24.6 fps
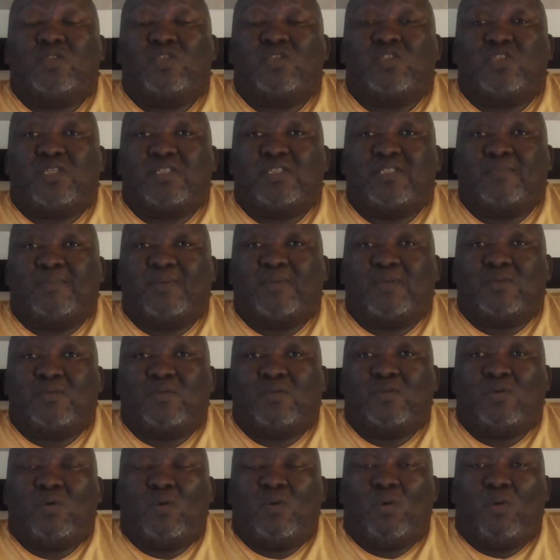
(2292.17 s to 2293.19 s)
just
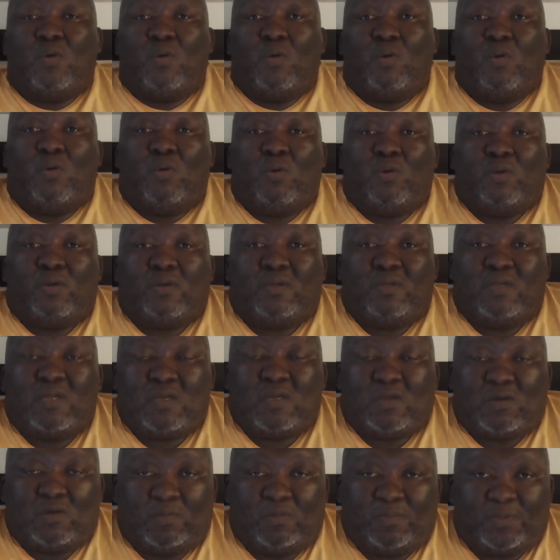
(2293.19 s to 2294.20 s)
about all
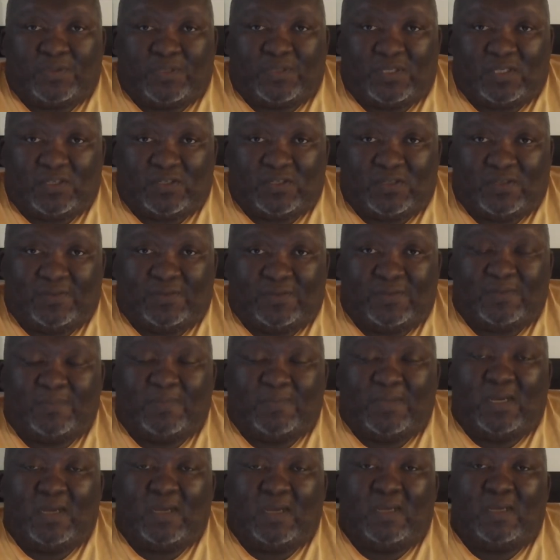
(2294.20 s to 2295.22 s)
compositions
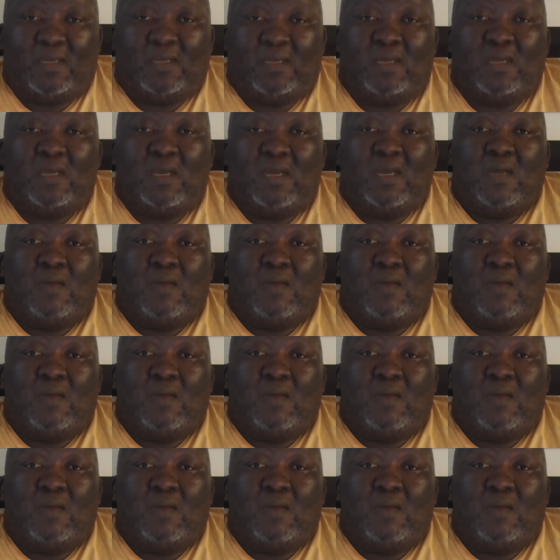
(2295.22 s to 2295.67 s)
by